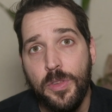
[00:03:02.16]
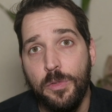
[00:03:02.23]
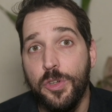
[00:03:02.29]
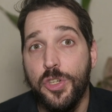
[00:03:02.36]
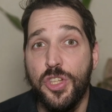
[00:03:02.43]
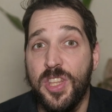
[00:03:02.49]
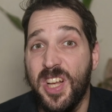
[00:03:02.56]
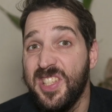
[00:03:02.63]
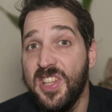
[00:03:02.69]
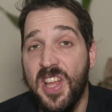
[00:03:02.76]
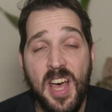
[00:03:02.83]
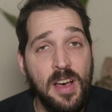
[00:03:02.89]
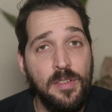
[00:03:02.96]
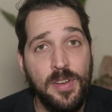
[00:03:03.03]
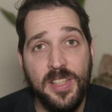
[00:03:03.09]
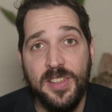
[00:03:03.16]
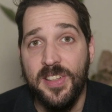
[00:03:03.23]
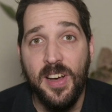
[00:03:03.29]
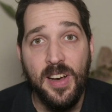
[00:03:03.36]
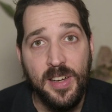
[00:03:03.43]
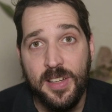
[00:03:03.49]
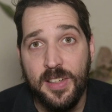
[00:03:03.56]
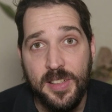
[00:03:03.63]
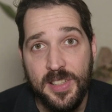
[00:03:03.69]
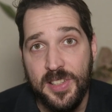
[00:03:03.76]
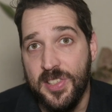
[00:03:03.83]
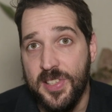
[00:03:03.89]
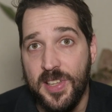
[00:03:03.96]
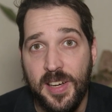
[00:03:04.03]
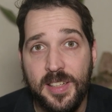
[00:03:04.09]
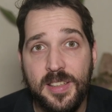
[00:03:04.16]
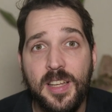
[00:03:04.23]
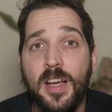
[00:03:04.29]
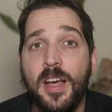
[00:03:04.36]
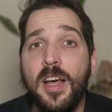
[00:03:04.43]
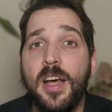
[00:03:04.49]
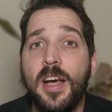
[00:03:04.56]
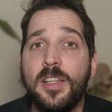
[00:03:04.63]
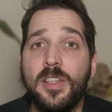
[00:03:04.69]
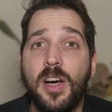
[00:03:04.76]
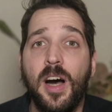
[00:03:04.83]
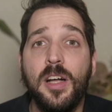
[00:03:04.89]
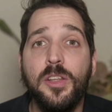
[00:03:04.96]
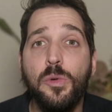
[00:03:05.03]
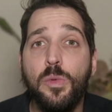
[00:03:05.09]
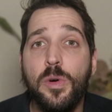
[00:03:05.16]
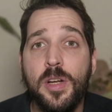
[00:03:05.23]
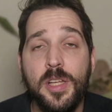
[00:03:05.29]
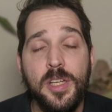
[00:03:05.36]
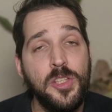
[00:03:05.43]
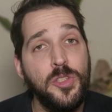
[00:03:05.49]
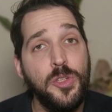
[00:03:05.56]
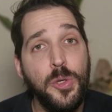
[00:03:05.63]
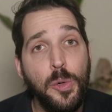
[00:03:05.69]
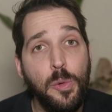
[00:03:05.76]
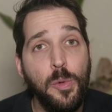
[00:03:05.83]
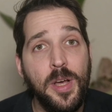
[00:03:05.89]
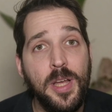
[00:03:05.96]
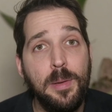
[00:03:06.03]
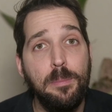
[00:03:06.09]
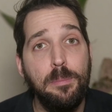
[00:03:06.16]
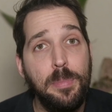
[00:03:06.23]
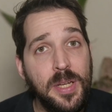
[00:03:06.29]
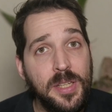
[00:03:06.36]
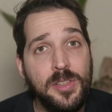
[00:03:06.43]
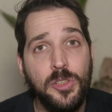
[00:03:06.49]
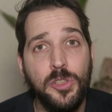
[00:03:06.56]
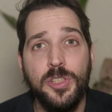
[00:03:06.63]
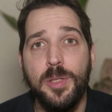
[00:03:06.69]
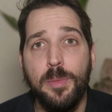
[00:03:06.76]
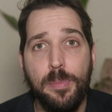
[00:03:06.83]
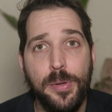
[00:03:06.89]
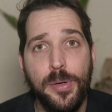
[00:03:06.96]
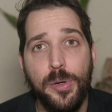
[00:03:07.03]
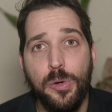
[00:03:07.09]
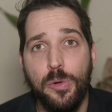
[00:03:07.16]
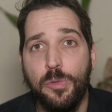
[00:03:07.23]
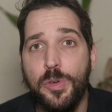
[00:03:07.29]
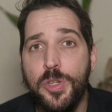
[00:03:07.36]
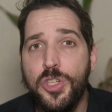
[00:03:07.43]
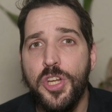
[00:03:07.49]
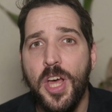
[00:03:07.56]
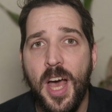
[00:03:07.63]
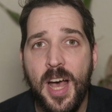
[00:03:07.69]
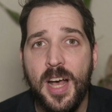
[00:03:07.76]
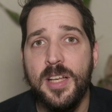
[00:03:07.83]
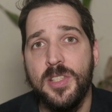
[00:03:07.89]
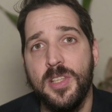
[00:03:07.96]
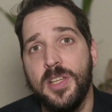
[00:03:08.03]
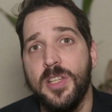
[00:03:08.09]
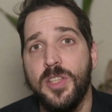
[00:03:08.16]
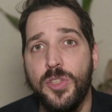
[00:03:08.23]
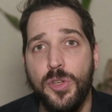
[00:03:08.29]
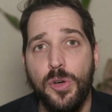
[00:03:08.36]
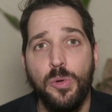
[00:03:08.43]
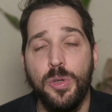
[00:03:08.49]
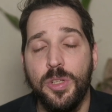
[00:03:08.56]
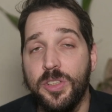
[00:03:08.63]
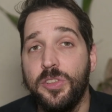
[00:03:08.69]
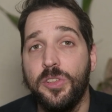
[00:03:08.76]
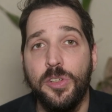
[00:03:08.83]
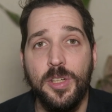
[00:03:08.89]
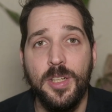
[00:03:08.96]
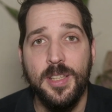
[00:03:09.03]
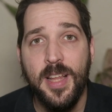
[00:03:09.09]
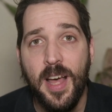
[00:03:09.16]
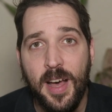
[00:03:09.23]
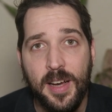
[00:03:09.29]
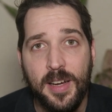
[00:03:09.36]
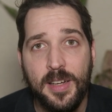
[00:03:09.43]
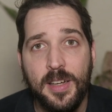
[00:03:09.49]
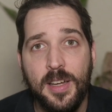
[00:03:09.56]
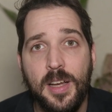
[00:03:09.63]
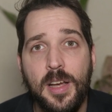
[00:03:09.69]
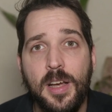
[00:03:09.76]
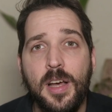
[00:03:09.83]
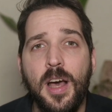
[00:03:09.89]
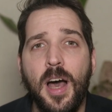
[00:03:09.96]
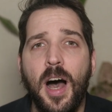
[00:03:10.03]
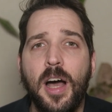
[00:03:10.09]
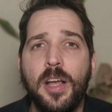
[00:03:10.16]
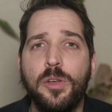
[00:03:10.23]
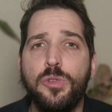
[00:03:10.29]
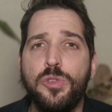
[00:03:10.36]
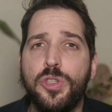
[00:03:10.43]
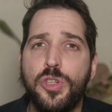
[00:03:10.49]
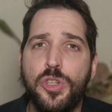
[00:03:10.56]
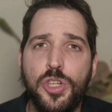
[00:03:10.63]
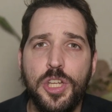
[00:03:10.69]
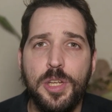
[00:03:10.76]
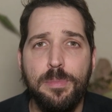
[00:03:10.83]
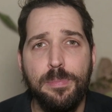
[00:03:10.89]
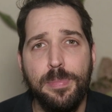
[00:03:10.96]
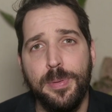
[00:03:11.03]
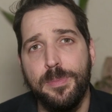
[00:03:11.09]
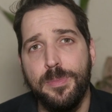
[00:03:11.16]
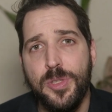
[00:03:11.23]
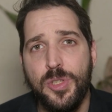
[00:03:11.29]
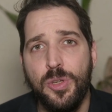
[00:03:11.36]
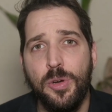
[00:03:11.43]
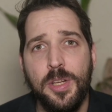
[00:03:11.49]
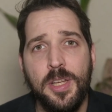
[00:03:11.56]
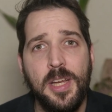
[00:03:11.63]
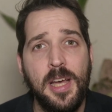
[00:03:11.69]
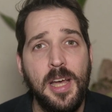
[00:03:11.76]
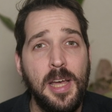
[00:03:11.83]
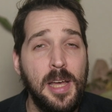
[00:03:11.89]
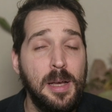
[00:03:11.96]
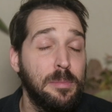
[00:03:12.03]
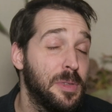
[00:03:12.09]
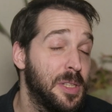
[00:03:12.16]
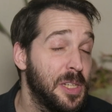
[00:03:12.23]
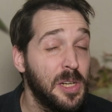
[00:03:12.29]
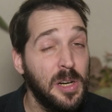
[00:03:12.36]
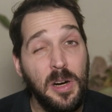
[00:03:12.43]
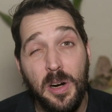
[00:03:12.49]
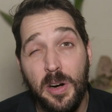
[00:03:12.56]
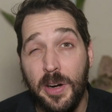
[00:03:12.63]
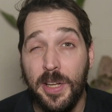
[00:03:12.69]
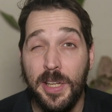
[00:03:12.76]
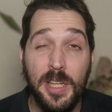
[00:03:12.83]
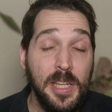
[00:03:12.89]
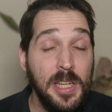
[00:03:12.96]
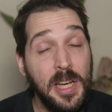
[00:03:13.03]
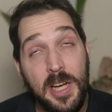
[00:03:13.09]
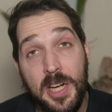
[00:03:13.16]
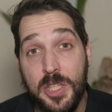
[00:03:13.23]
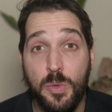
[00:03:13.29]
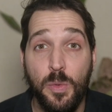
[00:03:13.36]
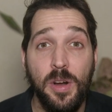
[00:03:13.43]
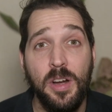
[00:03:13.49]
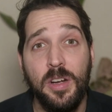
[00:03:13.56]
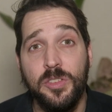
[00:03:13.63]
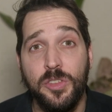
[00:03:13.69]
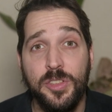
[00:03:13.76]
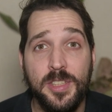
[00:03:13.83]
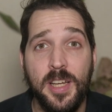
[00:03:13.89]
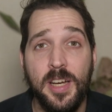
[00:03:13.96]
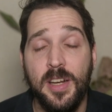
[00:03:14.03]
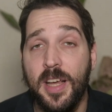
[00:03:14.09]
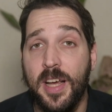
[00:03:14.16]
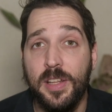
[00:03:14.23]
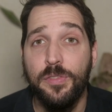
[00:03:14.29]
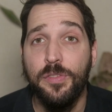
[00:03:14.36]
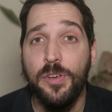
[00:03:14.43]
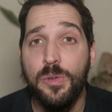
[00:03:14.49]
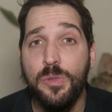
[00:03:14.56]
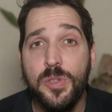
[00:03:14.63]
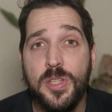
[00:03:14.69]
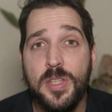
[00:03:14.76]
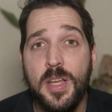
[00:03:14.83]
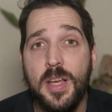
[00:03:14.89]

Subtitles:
which doesn't have a DAC inside, and the other one is Huawei P30 Pro, which has its own internal DAC. I used cheap Sony MDR-EX110 headphones,